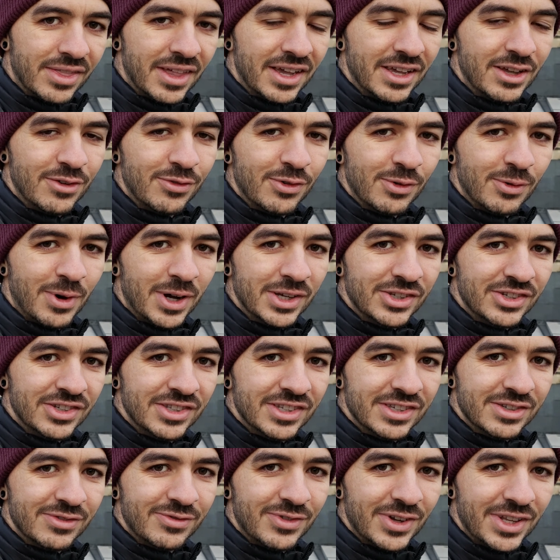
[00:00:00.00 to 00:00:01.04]
Thank you for watching
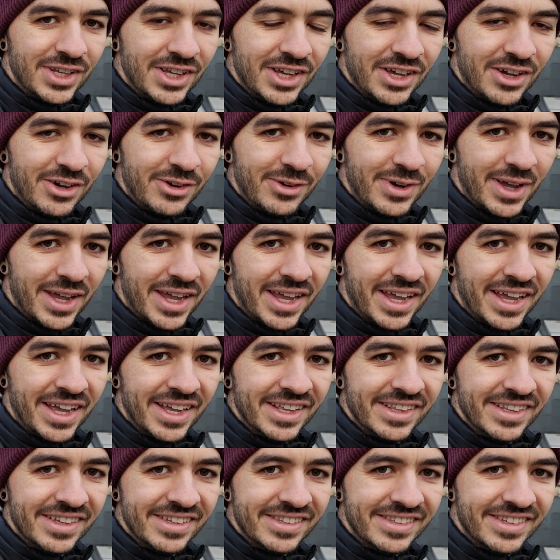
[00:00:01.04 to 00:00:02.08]
this video,
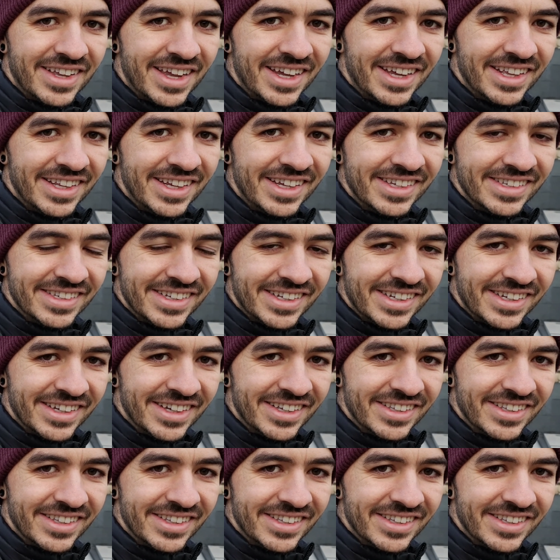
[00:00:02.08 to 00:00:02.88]
and take it easy.